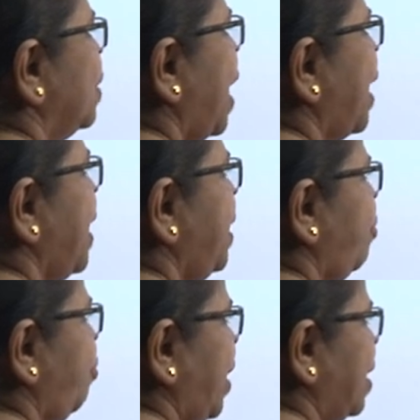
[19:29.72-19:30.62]
Again it
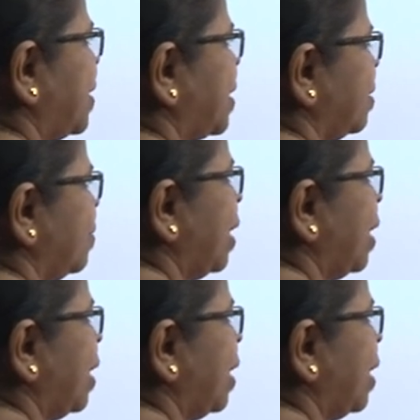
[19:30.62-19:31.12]
fails.